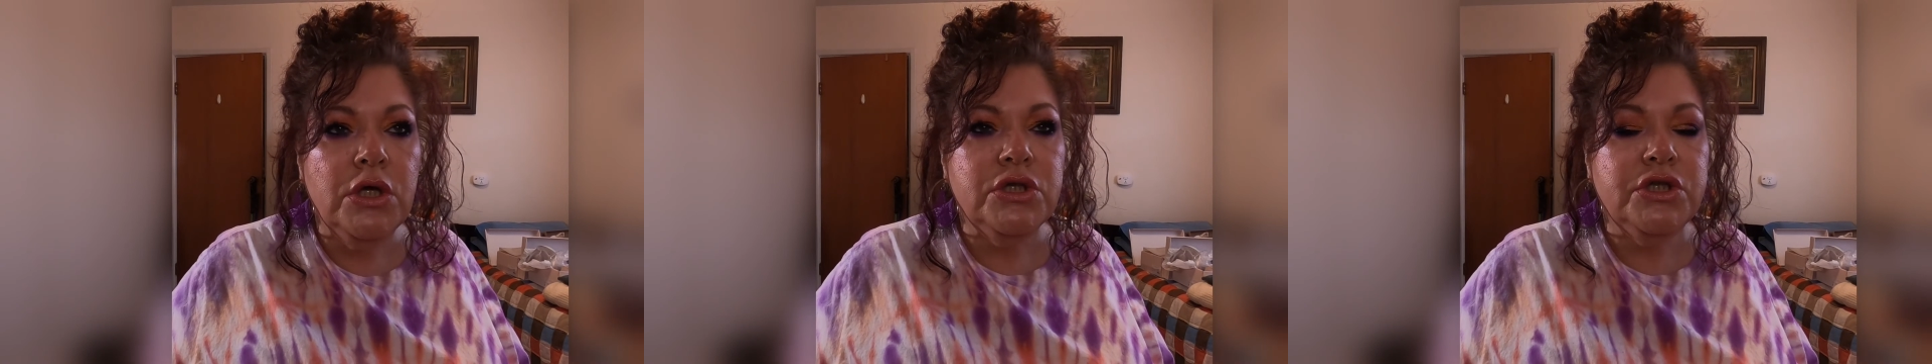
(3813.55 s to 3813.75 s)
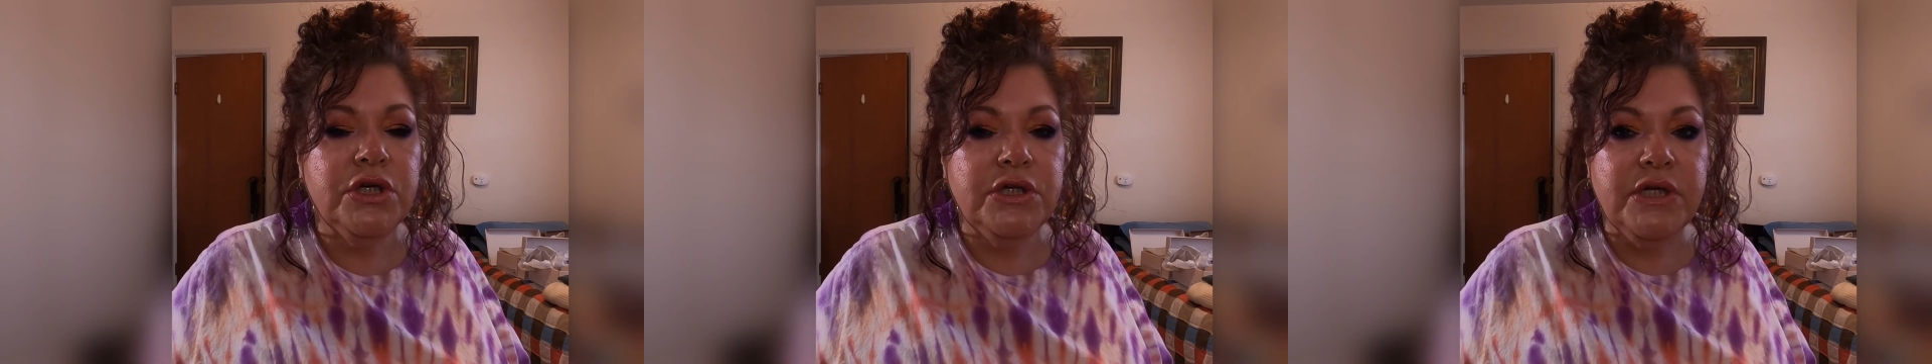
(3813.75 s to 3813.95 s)

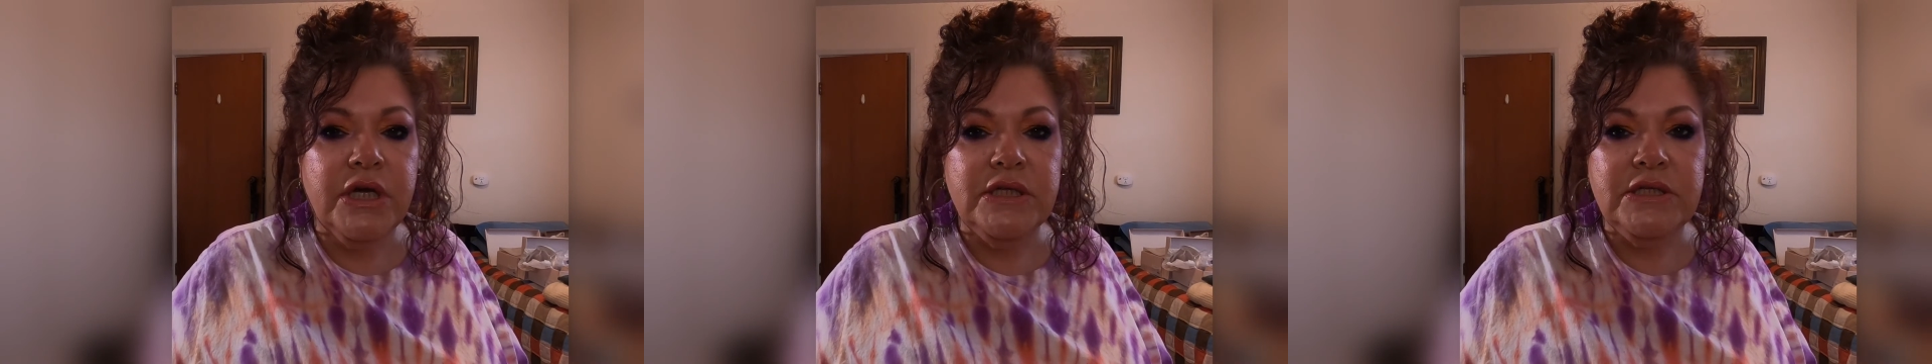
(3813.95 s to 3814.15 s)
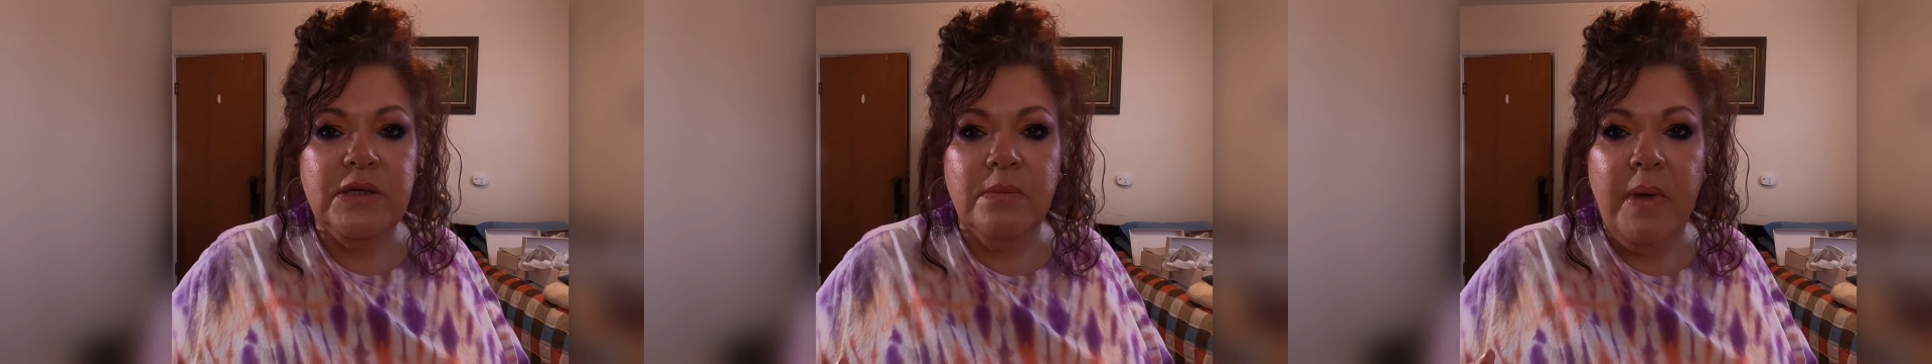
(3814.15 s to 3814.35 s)
She
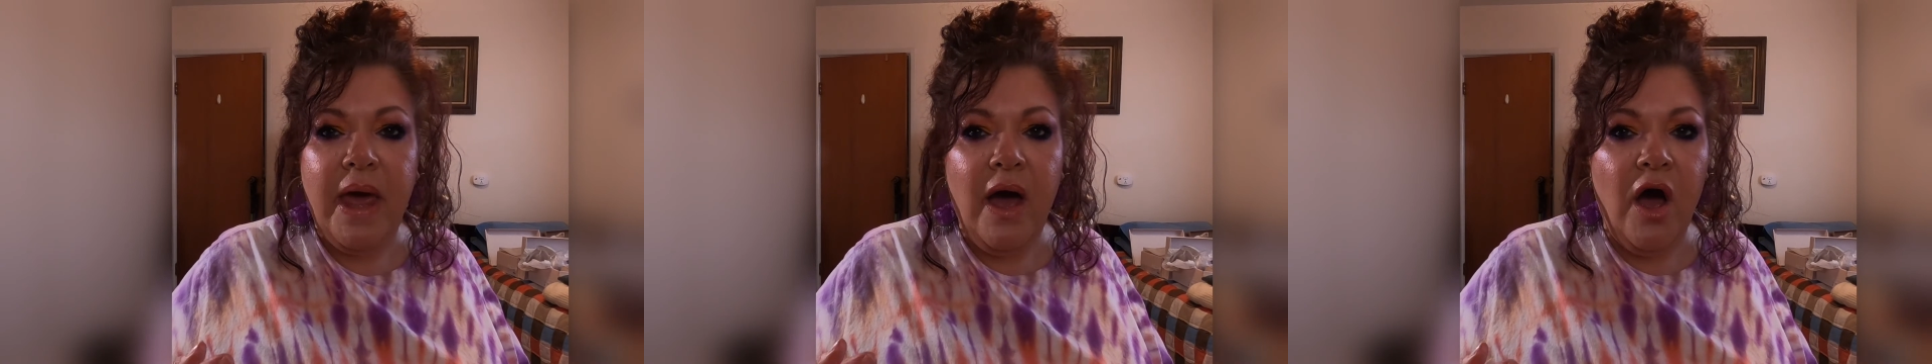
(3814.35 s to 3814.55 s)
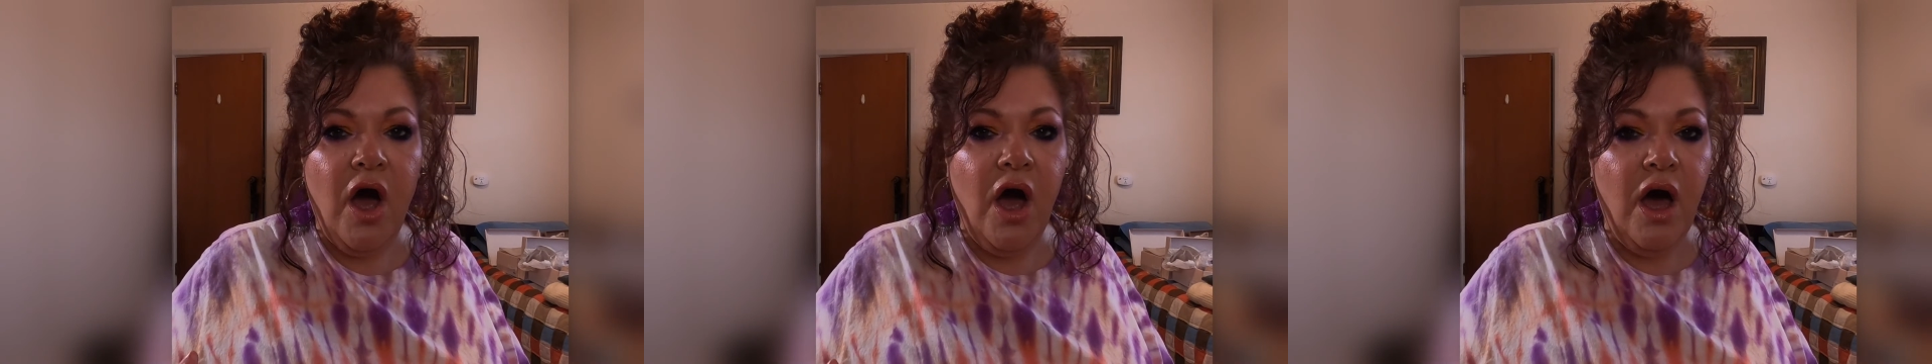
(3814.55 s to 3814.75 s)
does some
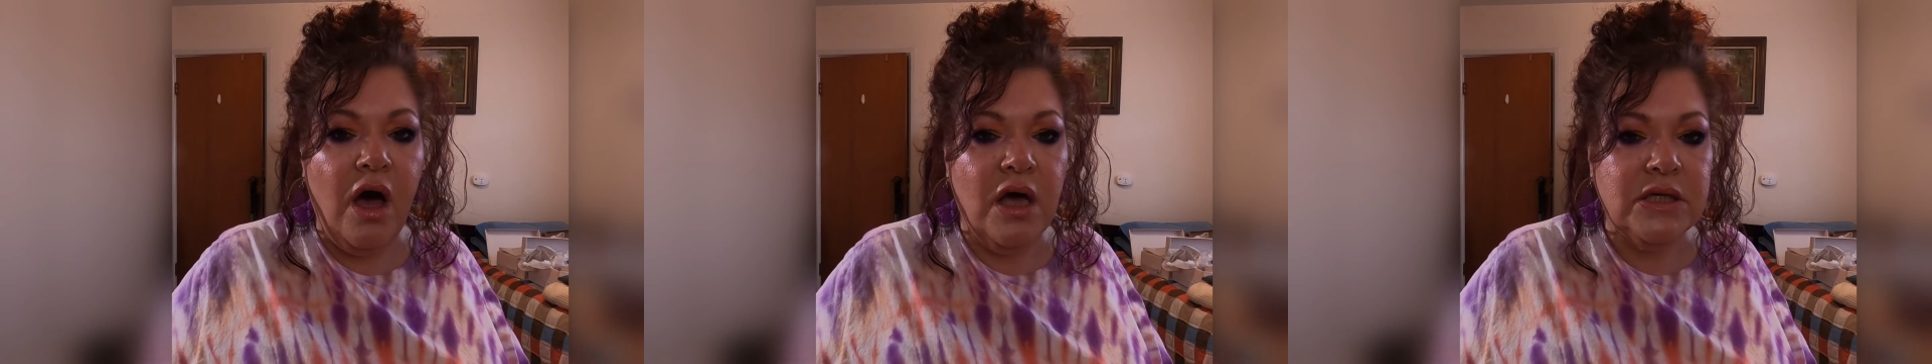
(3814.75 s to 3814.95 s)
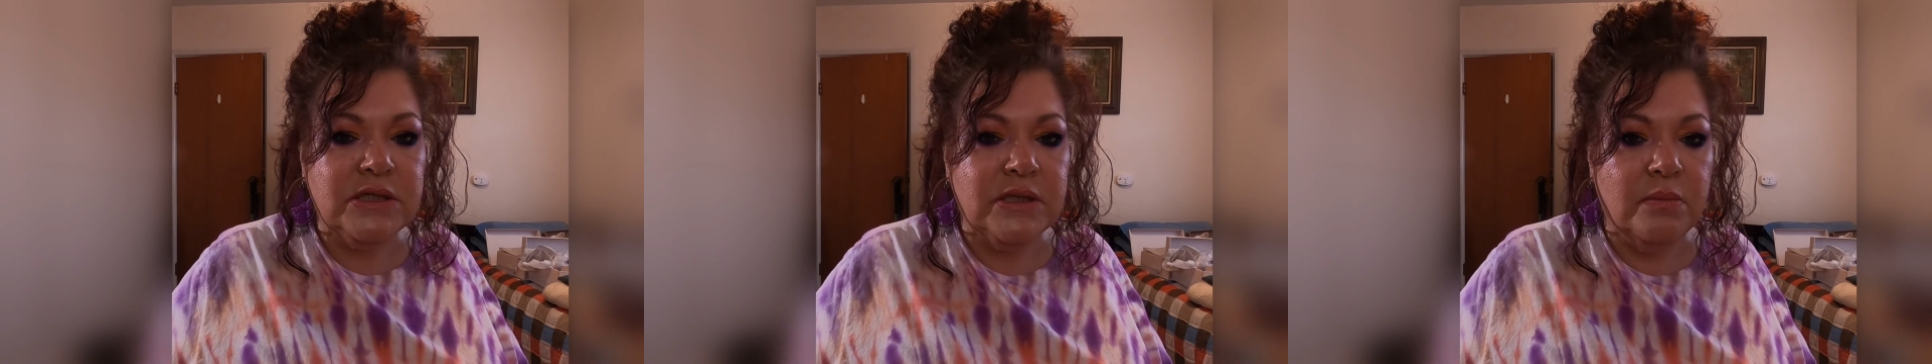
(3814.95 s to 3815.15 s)

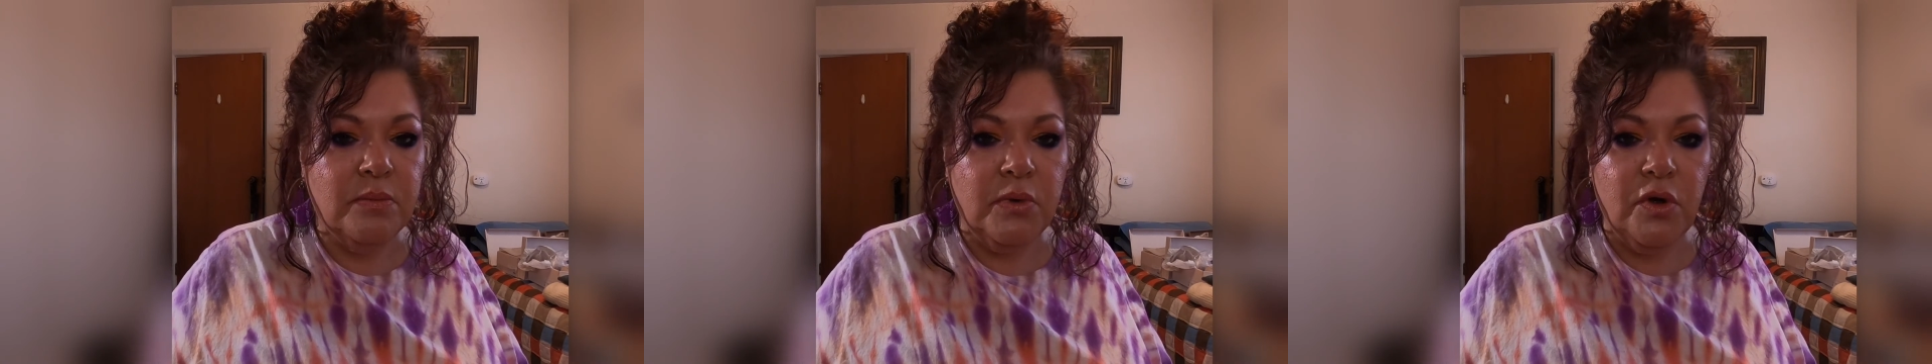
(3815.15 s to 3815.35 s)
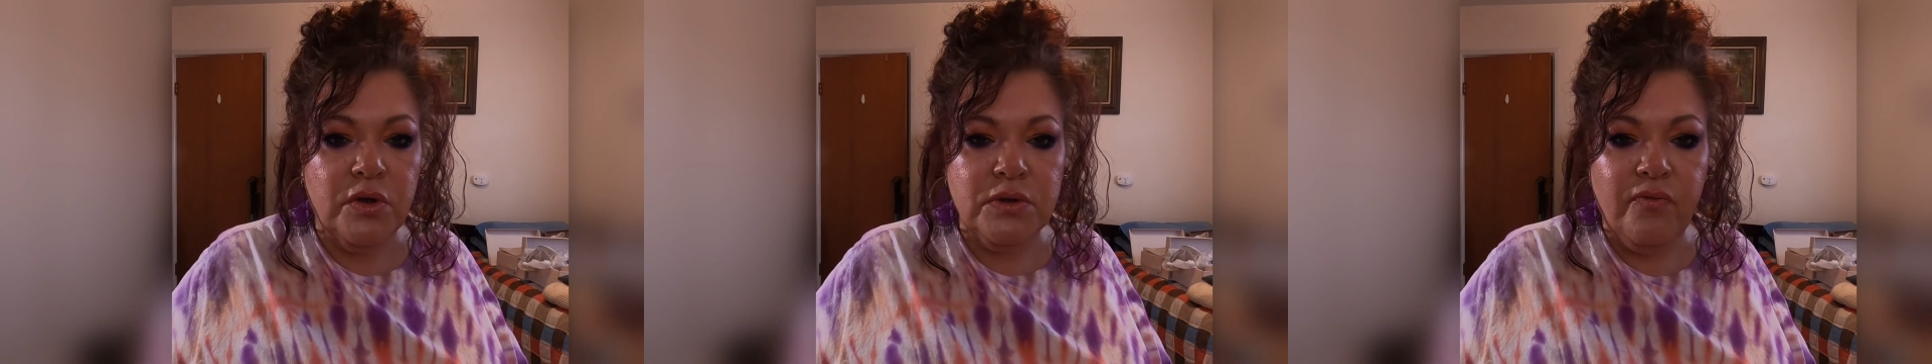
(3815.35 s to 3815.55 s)

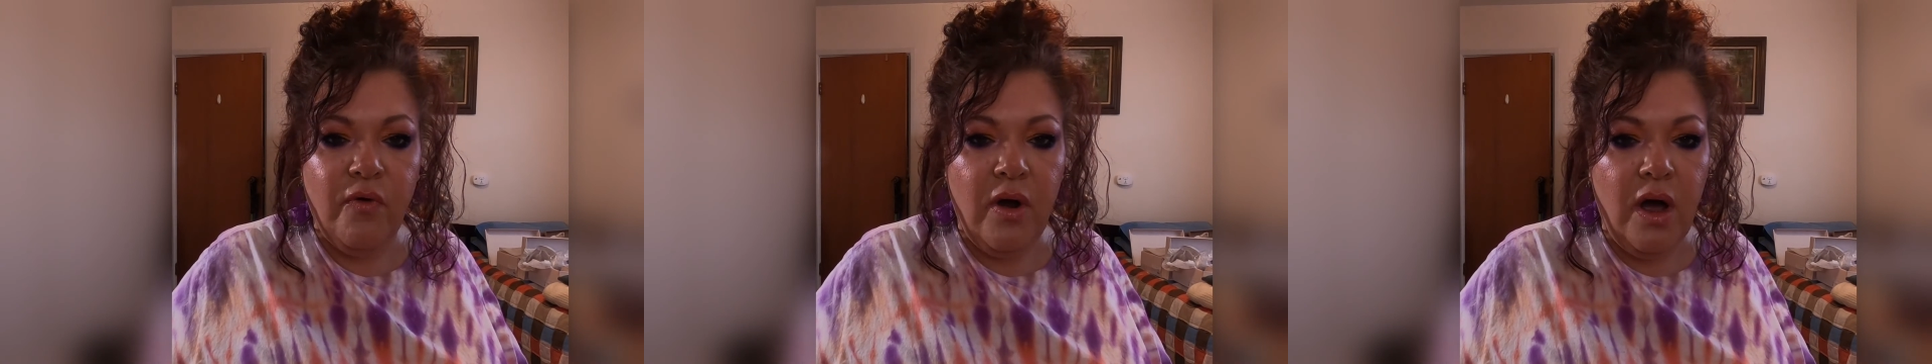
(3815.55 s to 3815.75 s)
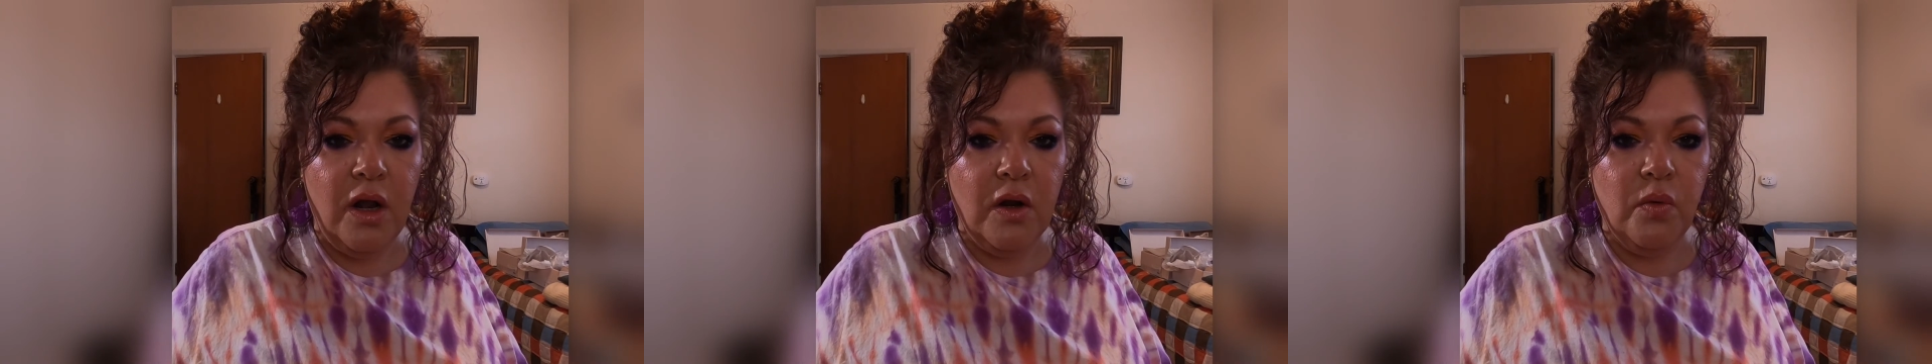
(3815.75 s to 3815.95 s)
awesome looks
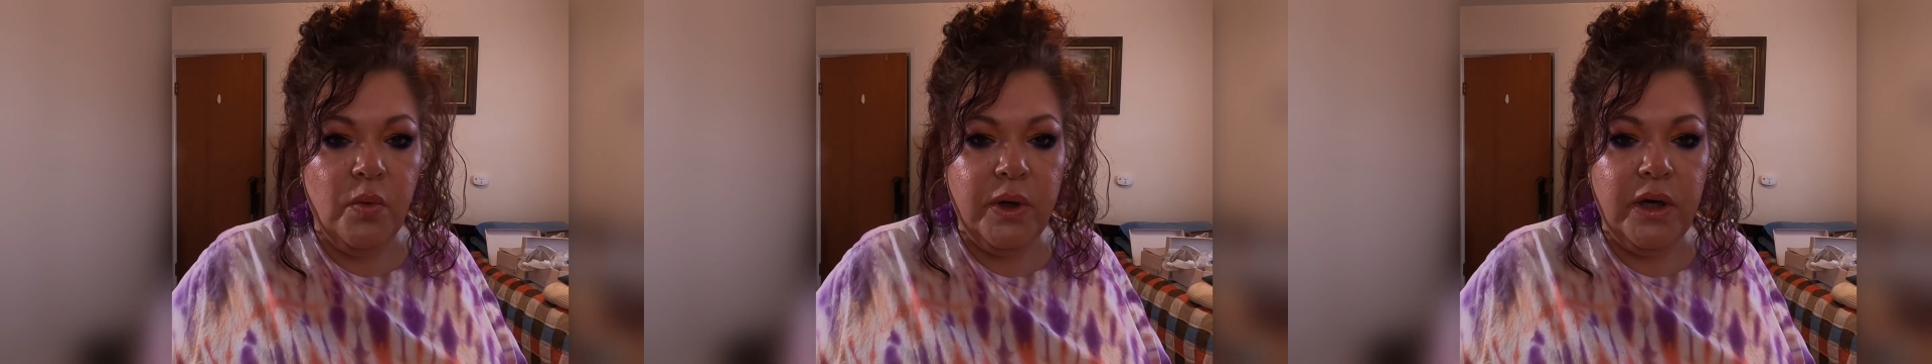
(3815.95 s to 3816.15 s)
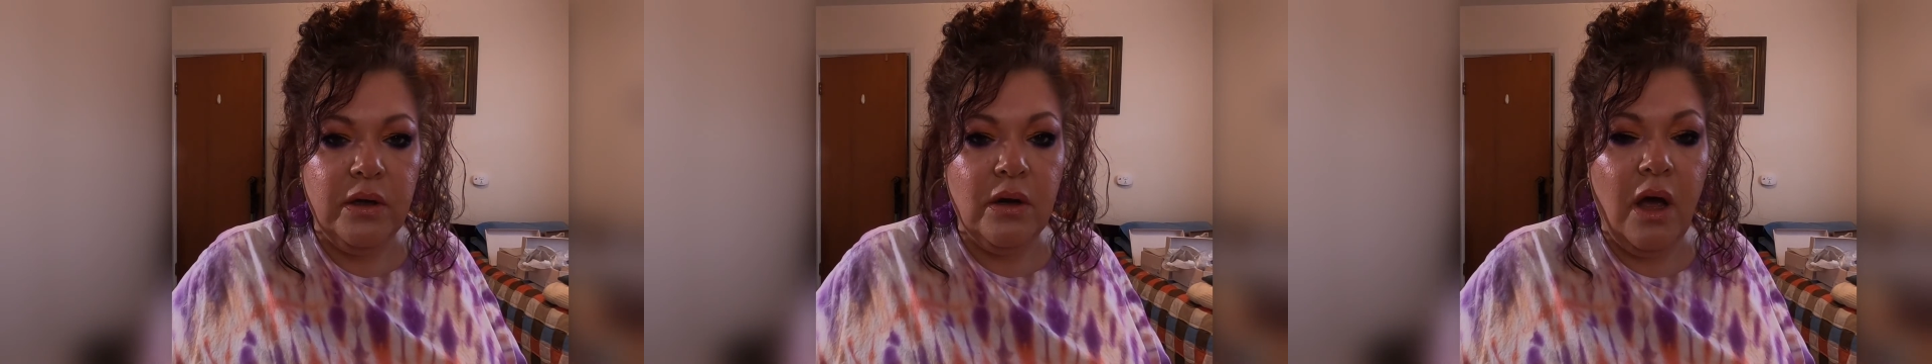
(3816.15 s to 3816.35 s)
for
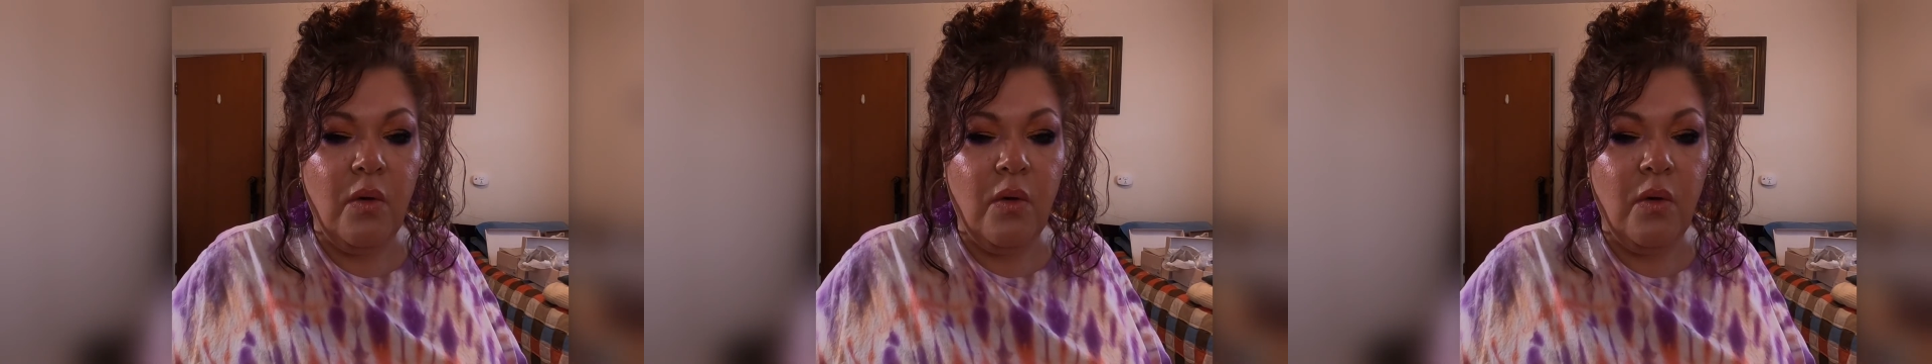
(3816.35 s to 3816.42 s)
Halloween.